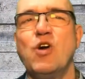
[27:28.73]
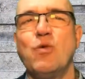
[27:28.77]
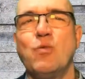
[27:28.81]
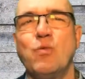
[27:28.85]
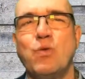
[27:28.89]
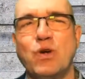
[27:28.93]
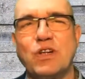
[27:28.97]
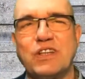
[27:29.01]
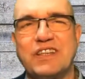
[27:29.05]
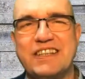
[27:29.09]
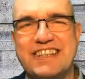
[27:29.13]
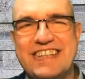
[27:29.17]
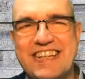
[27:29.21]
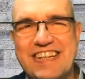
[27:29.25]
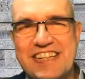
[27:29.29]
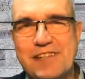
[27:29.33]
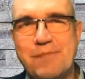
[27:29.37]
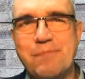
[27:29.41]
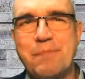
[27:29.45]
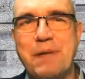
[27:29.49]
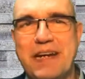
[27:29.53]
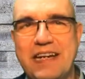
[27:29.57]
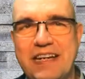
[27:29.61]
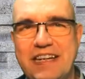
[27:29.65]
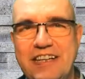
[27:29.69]
would this
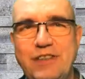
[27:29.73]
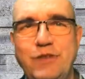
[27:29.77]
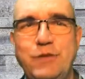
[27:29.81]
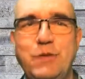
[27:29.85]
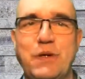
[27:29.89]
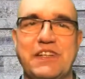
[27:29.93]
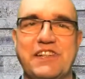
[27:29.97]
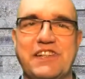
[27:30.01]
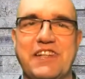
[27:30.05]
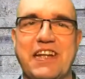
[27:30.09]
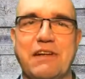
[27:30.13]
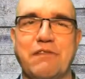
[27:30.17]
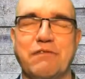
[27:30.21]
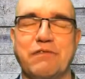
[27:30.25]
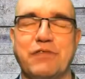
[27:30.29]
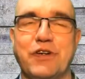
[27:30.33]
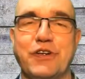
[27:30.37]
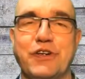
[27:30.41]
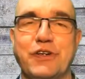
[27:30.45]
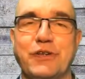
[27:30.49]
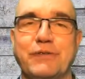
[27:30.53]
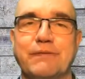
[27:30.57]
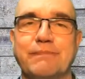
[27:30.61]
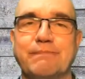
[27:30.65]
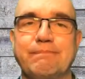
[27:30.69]
be interesting for
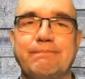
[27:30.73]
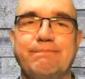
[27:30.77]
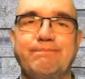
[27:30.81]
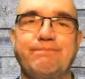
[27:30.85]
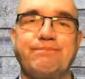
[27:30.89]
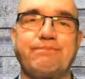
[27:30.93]
you?